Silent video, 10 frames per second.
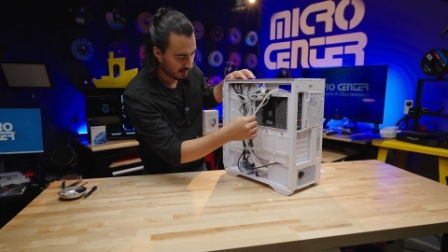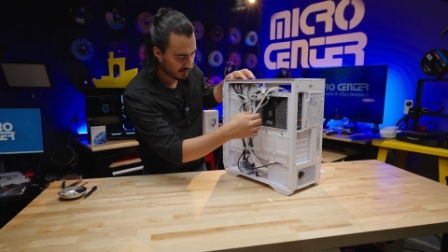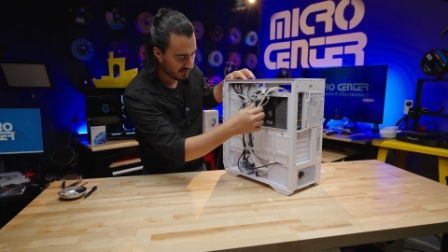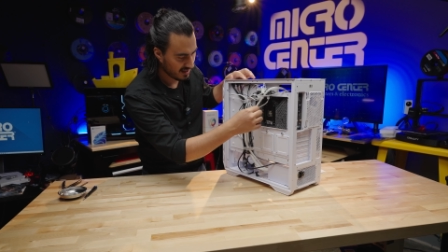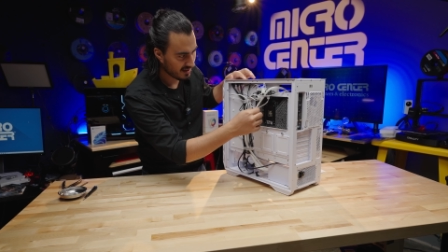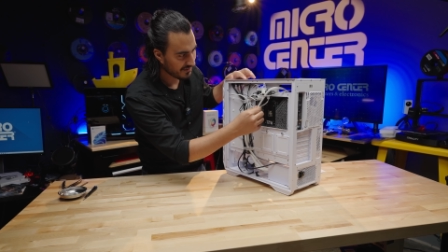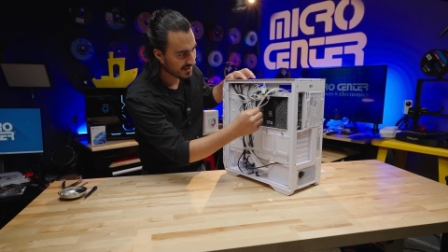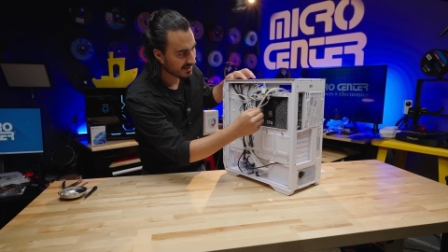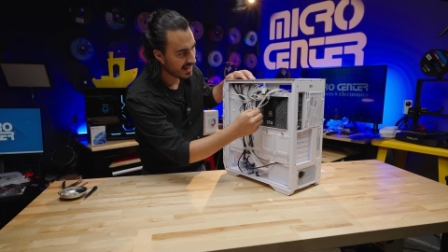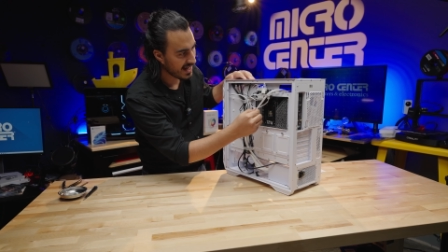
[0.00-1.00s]
It's not enough
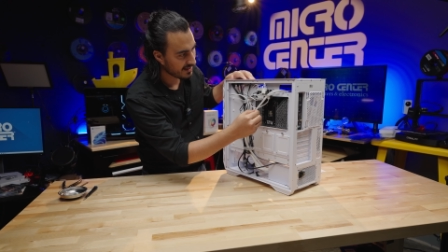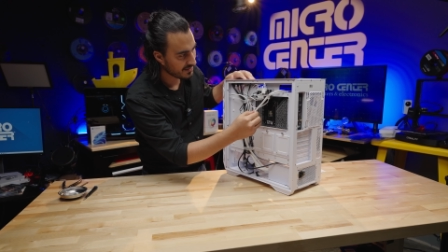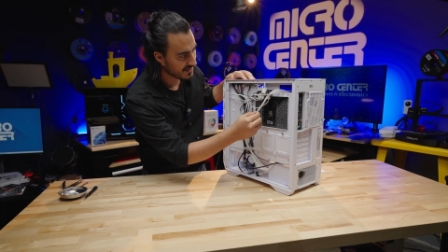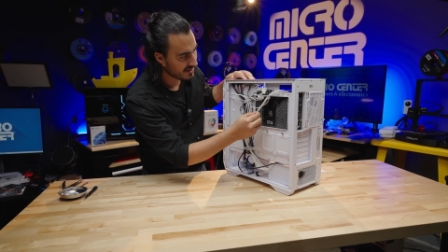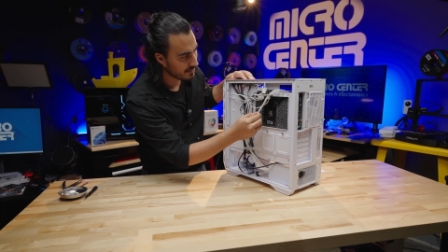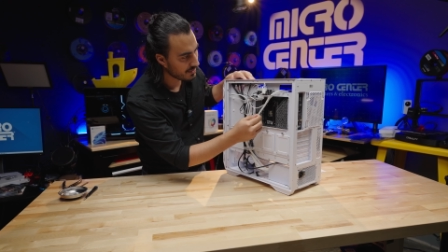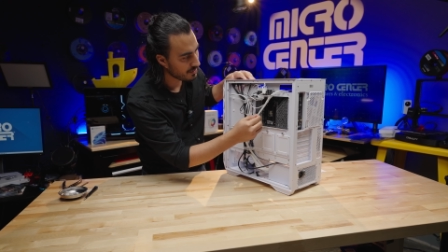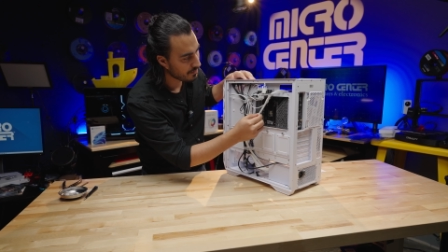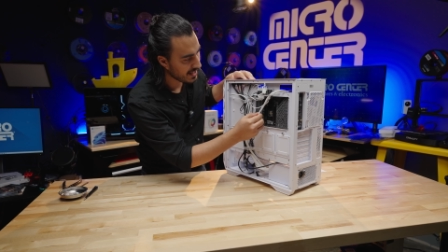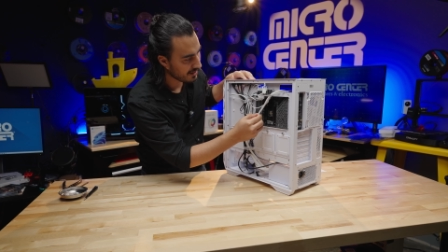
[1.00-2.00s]
slack on the
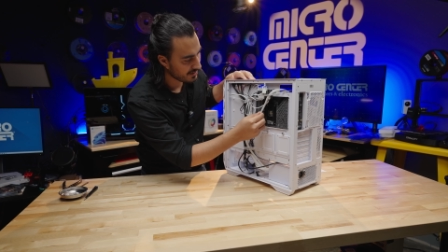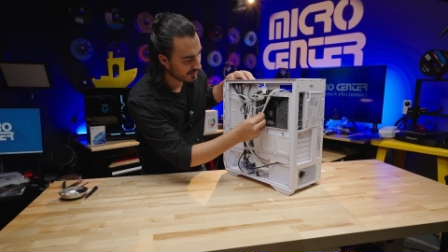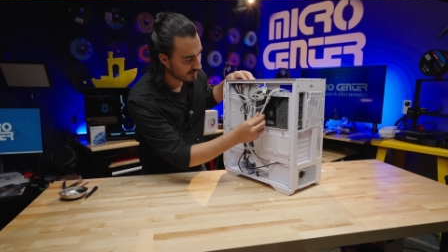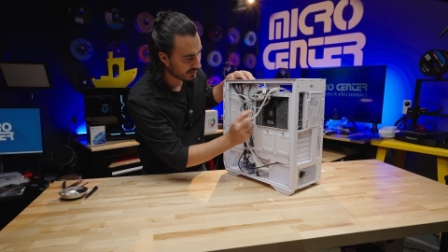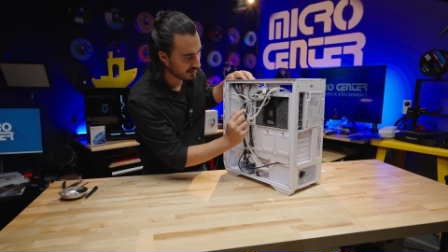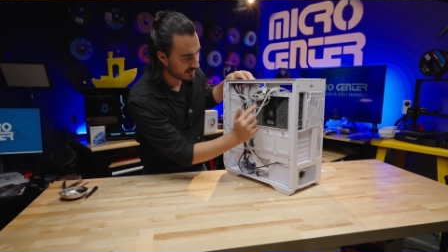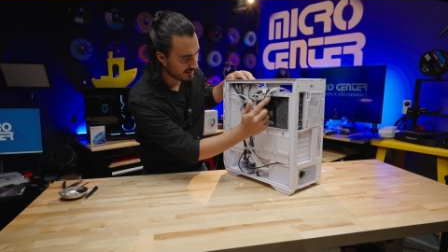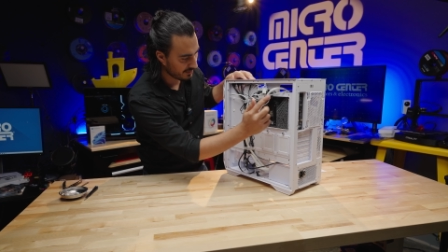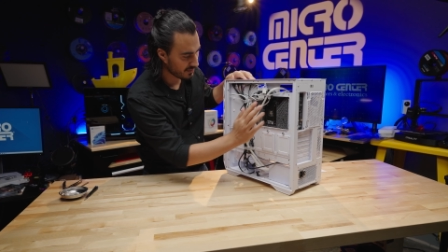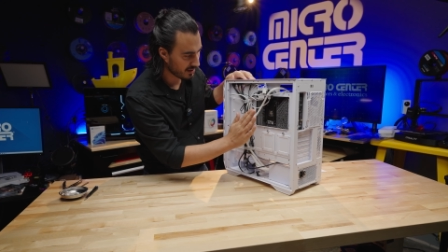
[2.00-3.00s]
CPU power, so I'm going to
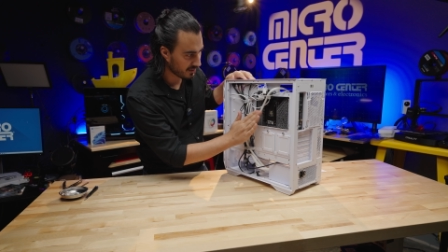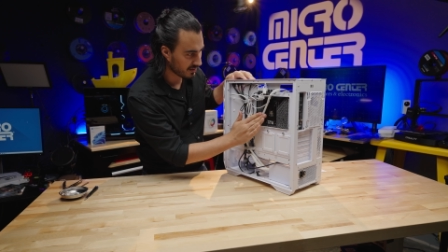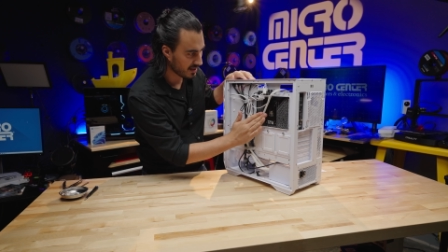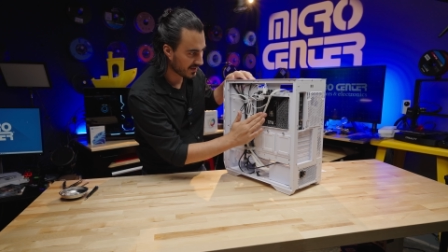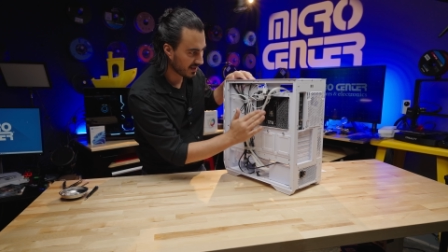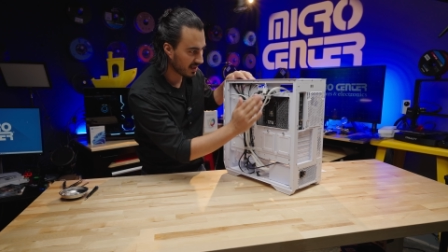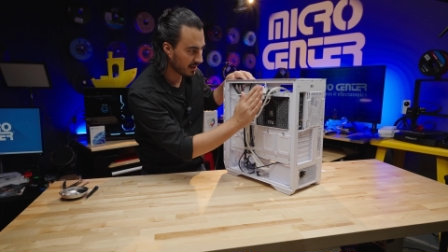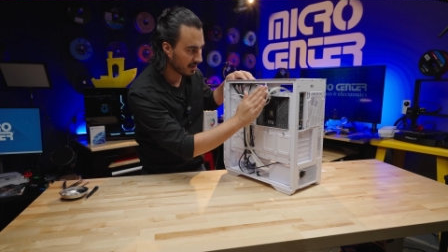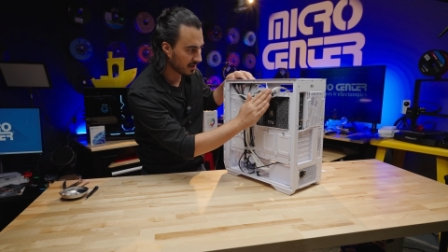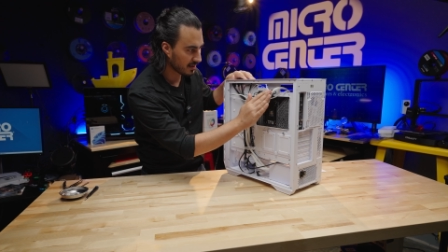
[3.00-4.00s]
let it run across
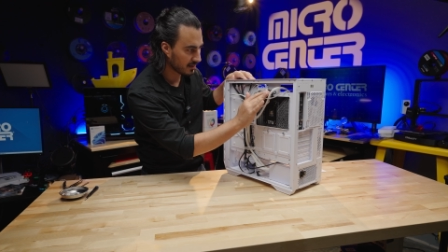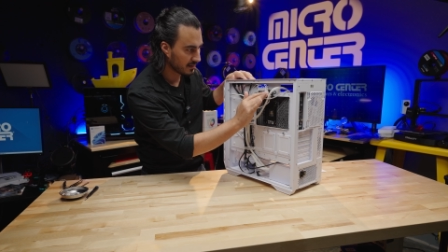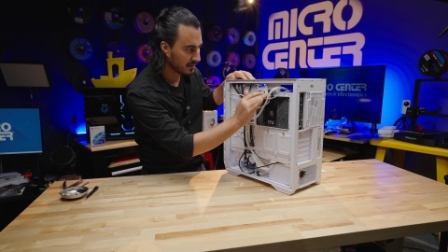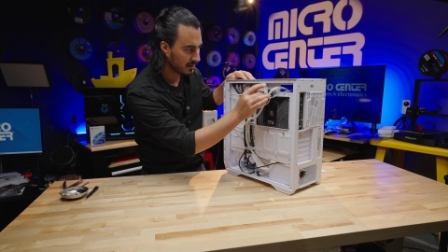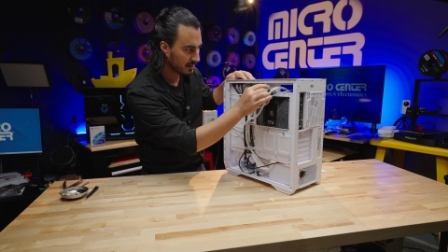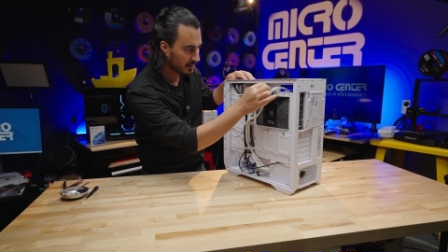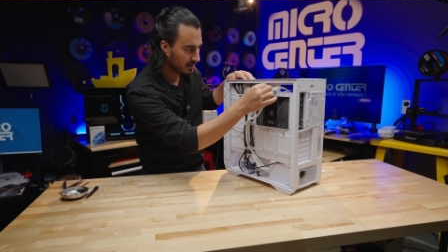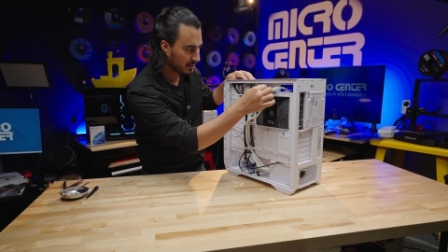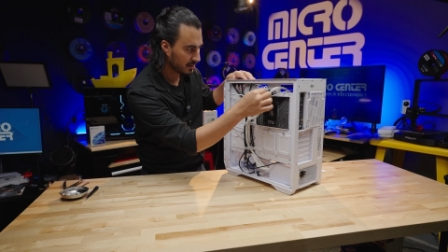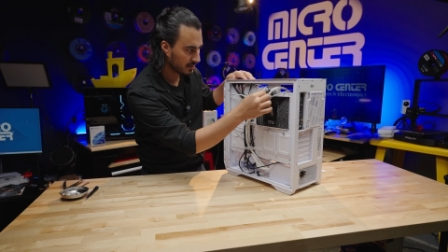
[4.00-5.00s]
here.
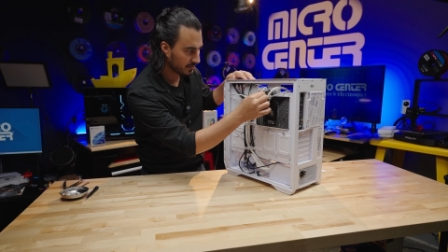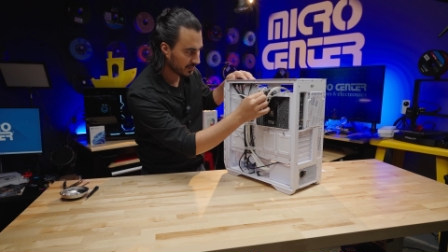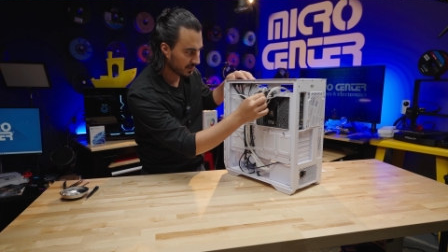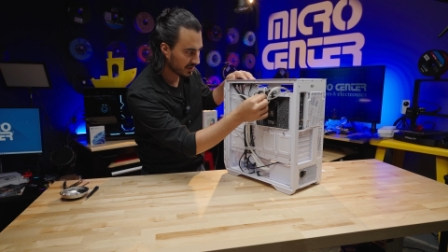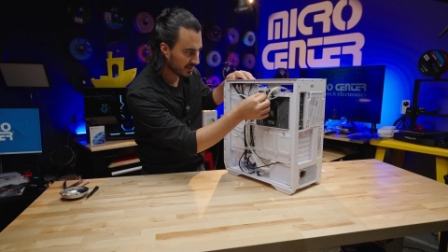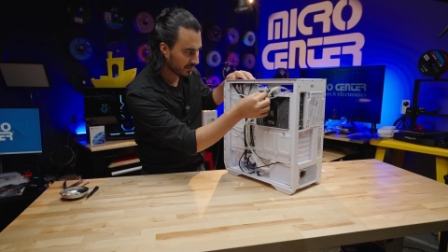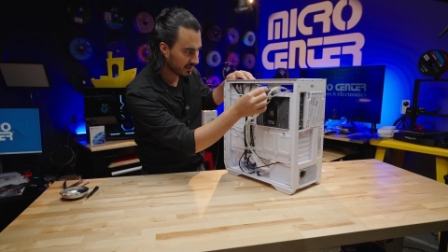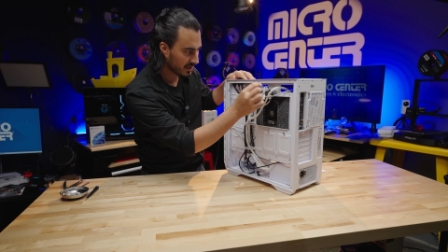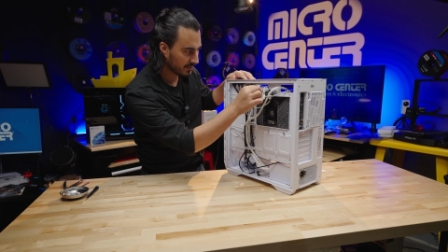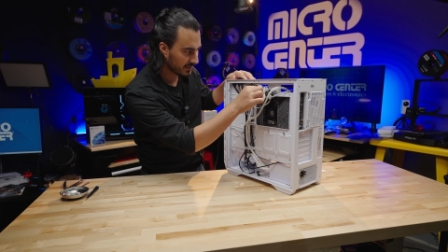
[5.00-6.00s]
Pull this one
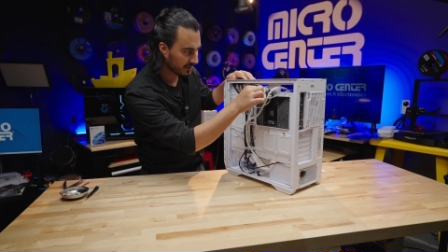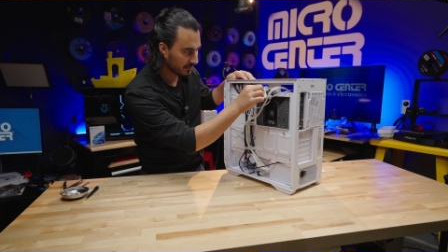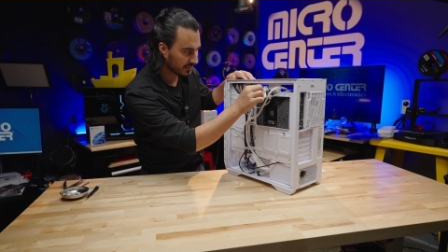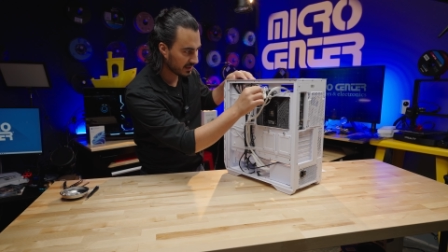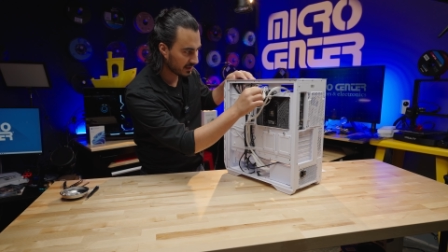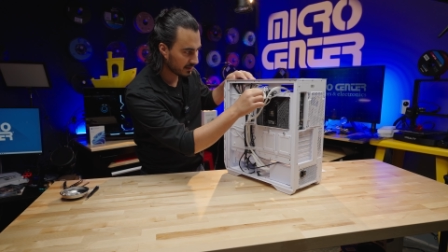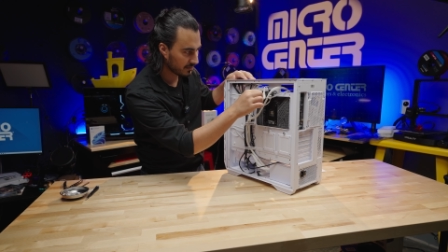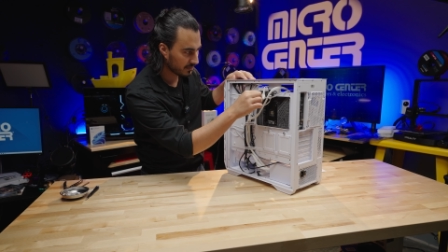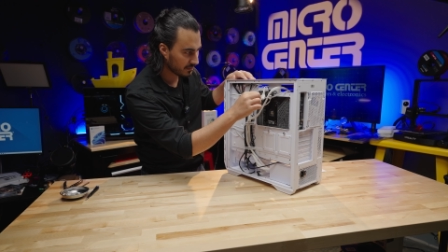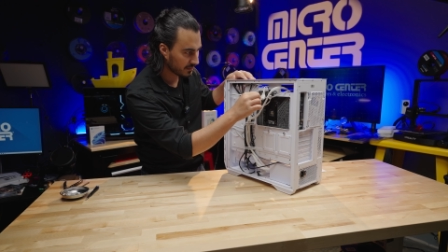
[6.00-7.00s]
up a little
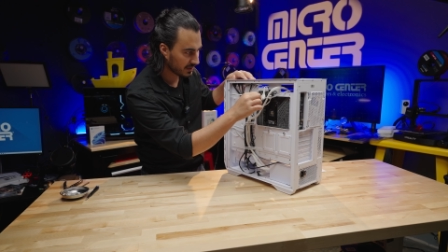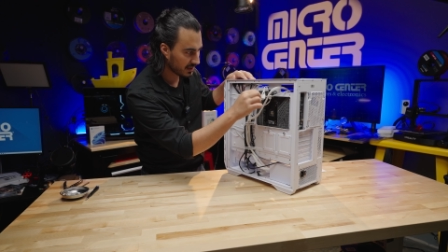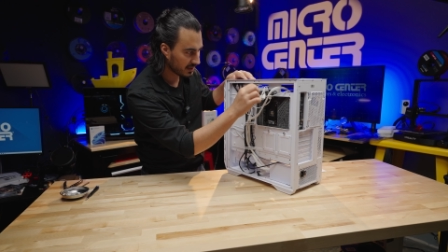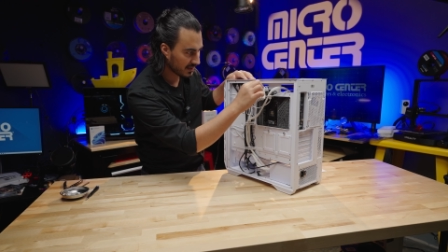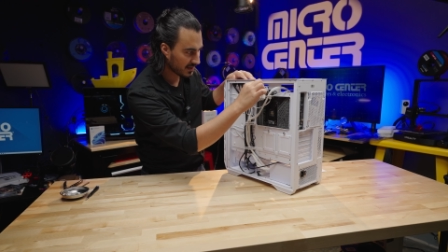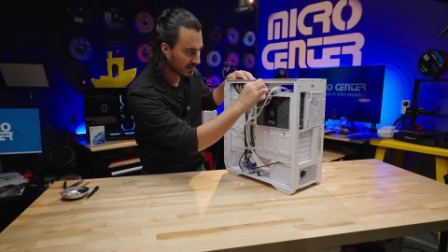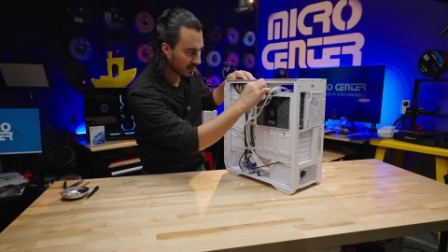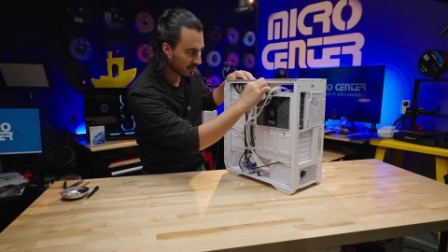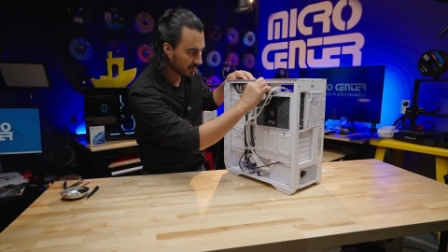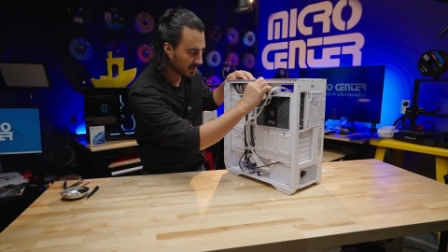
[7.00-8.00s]
bit. This is
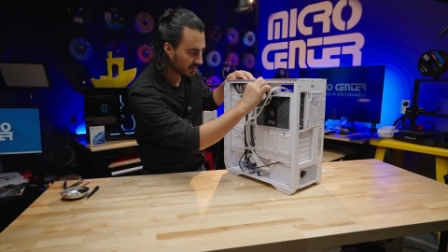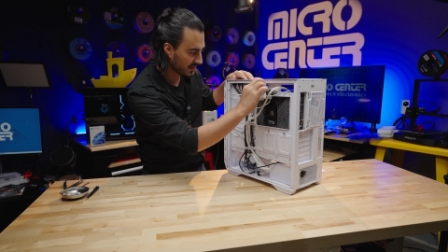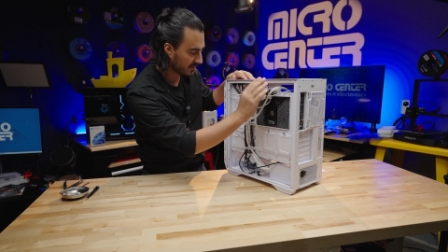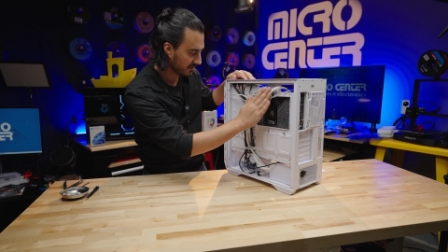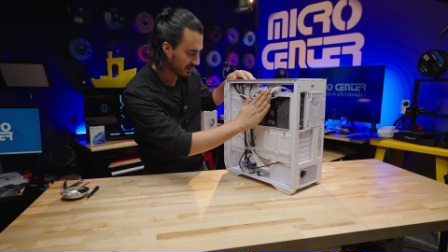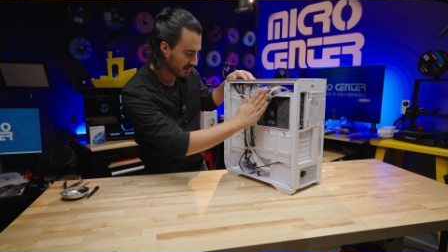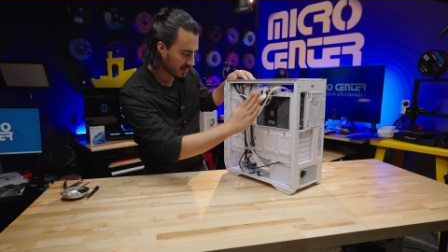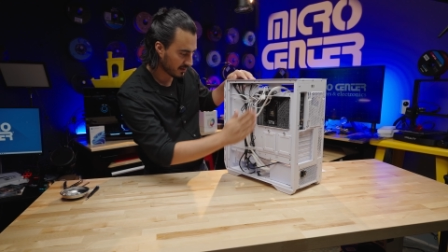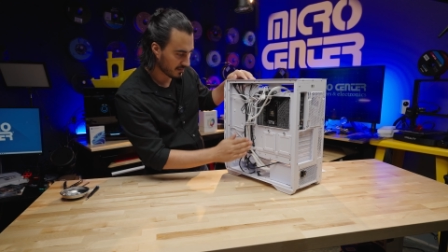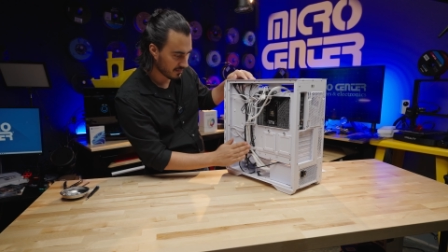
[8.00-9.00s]
going to run just
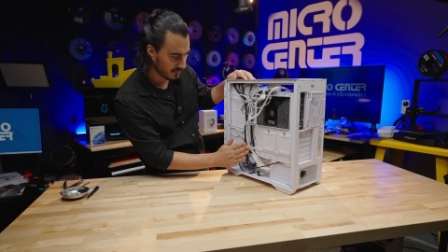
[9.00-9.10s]
fine.